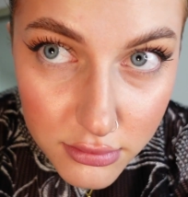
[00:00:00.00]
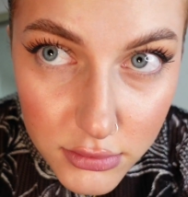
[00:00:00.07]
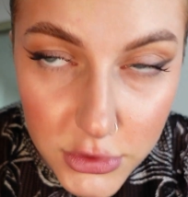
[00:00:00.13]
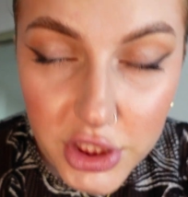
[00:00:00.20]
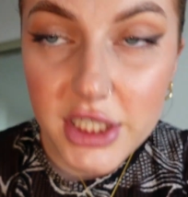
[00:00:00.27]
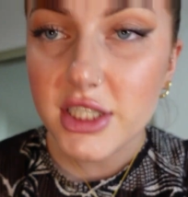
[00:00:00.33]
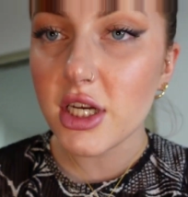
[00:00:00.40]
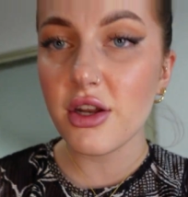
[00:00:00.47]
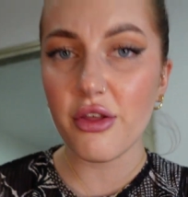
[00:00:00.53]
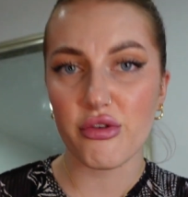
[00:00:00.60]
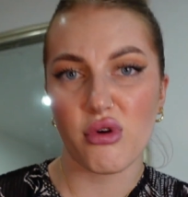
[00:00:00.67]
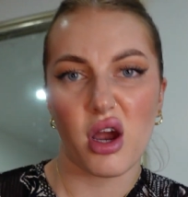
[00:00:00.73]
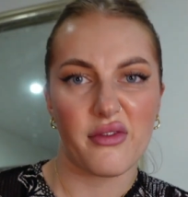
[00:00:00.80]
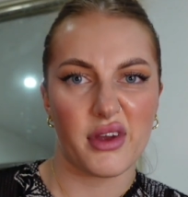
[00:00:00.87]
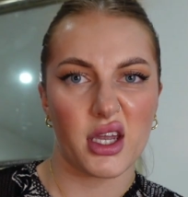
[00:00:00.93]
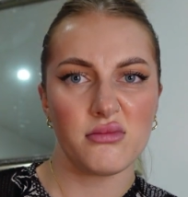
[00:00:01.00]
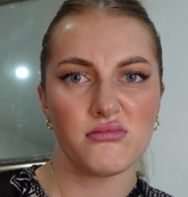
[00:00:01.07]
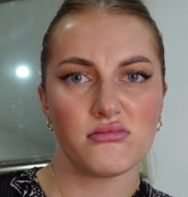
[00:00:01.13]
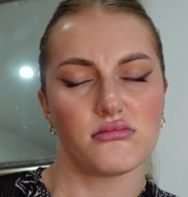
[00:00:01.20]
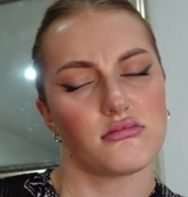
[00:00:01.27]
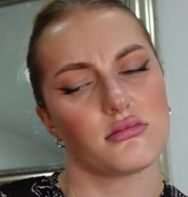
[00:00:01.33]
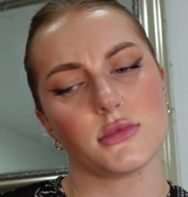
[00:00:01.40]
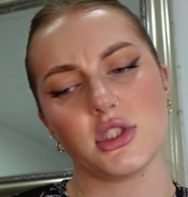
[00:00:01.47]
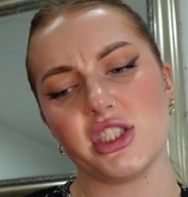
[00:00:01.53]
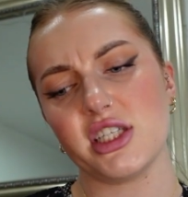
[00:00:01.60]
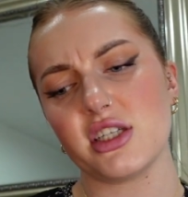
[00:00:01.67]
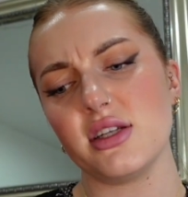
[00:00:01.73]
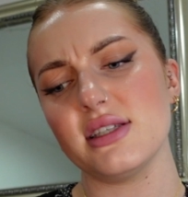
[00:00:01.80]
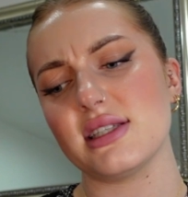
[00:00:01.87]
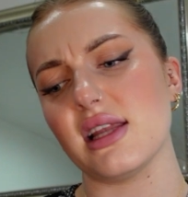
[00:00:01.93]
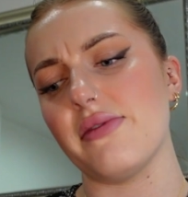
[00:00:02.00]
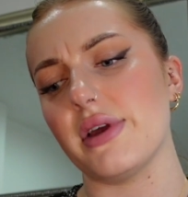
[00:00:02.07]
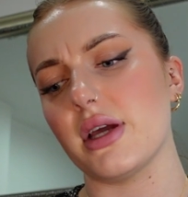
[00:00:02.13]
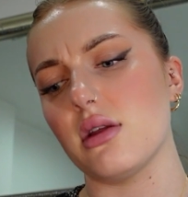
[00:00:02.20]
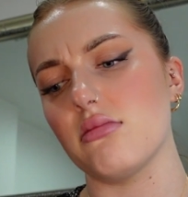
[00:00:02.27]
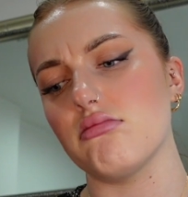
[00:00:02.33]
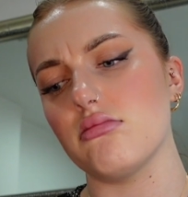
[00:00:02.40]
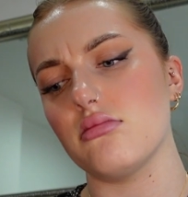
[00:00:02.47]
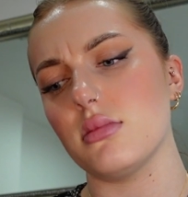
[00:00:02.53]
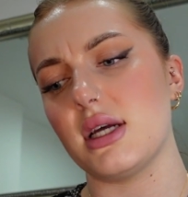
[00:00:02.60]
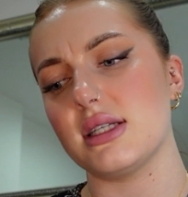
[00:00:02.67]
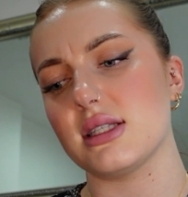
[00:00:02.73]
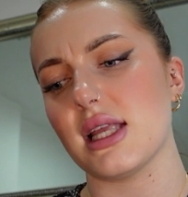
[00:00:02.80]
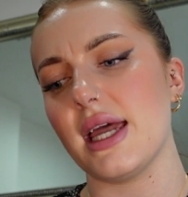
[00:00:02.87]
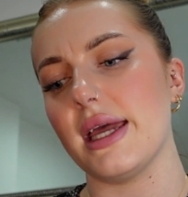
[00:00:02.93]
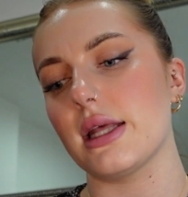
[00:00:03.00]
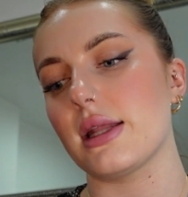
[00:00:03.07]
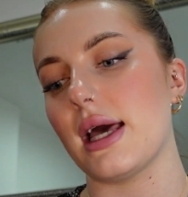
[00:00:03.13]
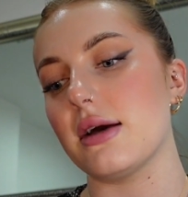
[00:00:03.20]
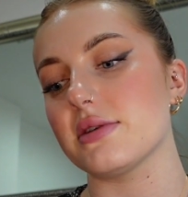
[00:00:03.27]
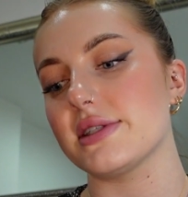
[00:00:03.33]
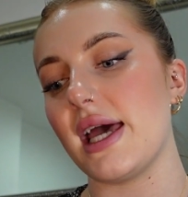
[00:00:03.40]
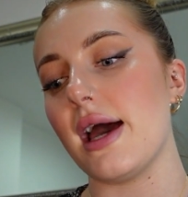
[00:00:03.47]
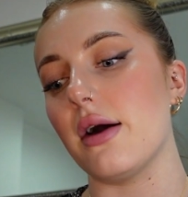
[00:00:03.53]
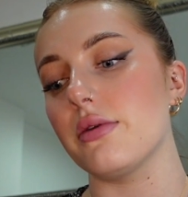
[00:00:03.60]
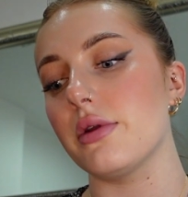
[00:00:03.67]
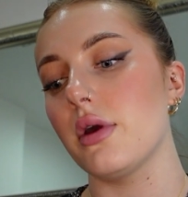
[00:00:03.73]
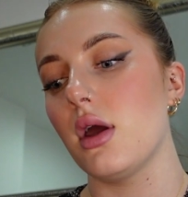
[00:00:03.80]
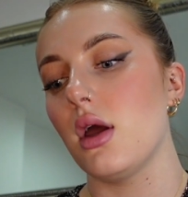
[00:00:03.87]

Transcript: She's kind of thriving. She's kind of living and, and slaying the house down.